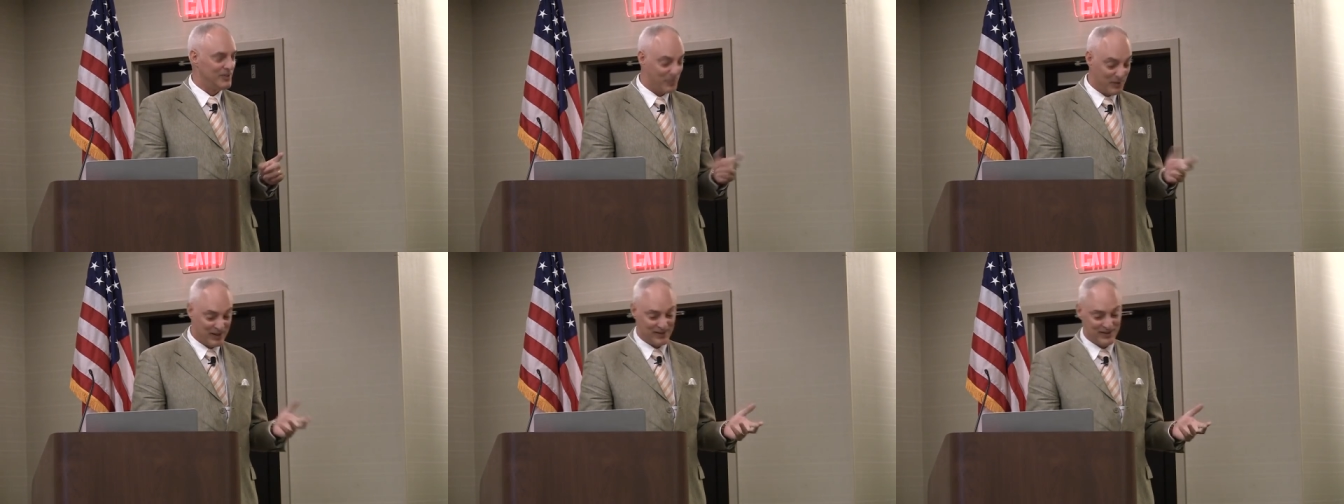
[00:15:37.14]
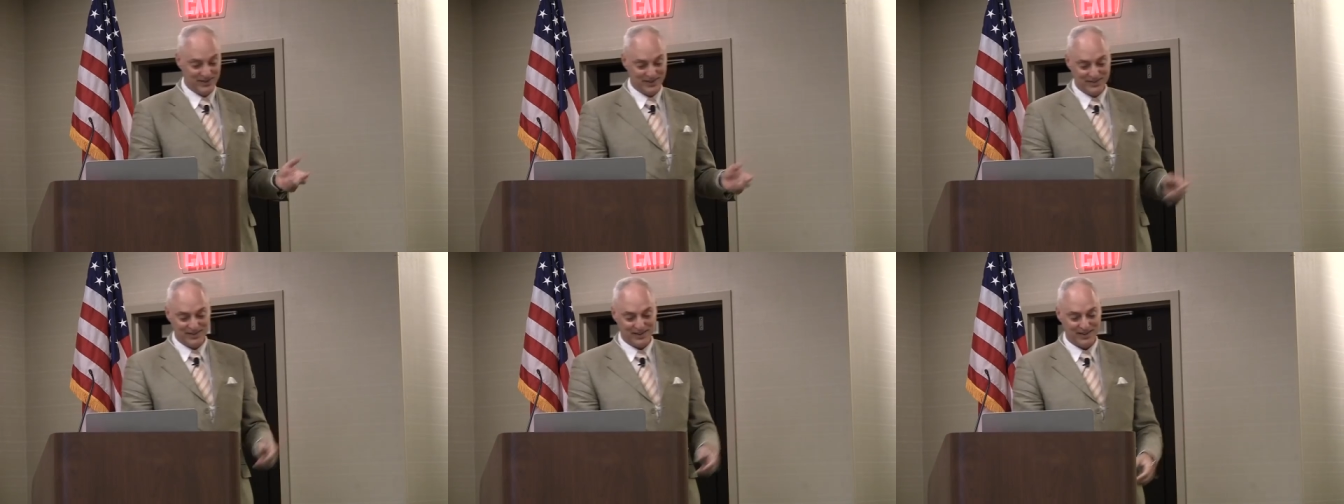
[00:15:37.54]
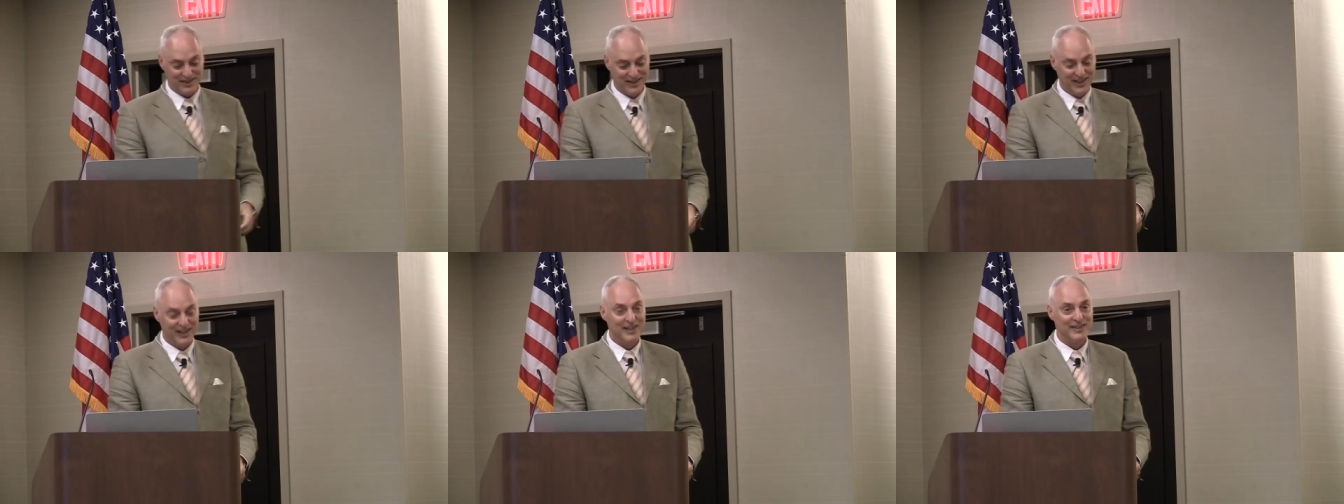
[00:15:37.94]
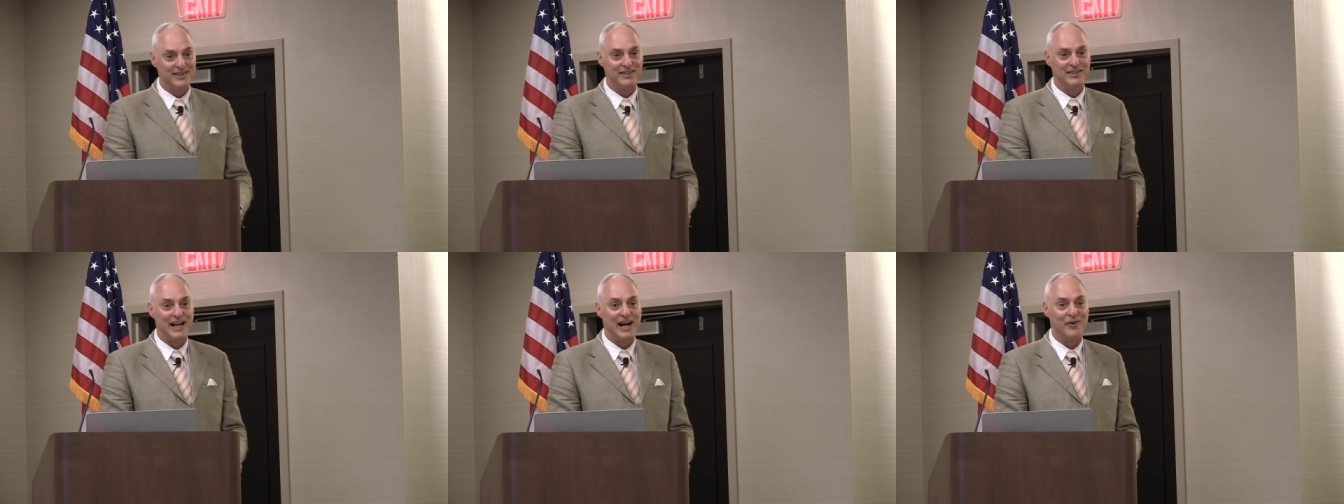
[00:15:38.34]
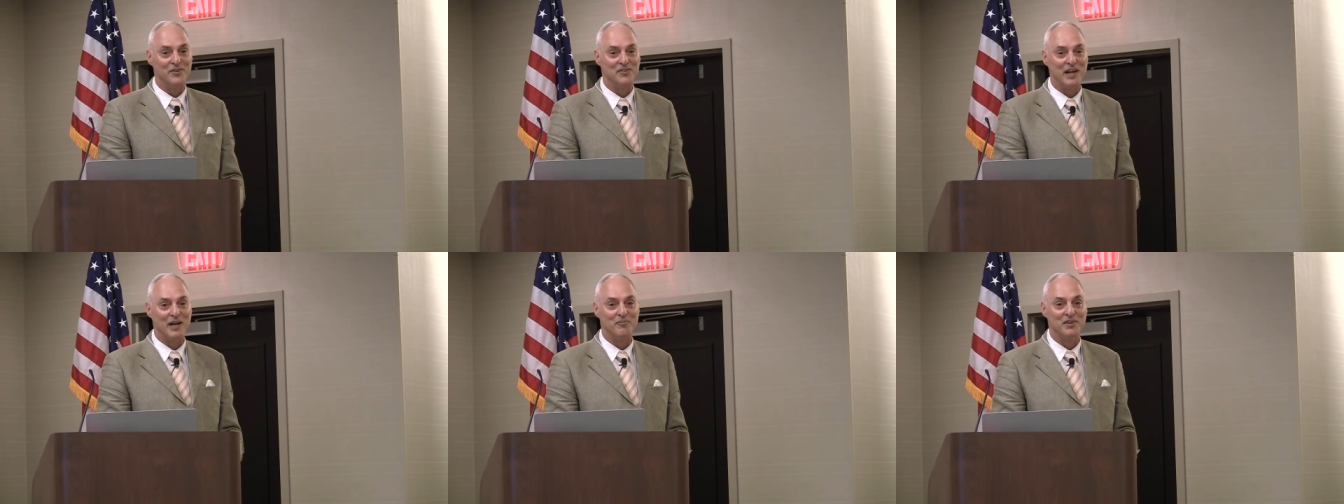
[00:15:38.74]
Well, a, Liao
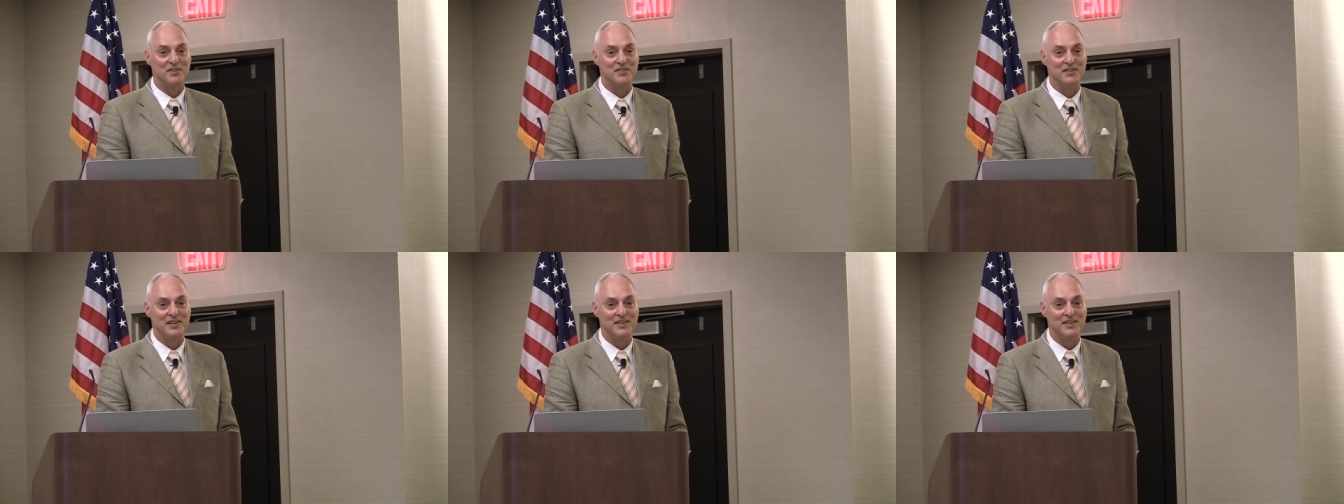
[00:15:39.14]
is obviously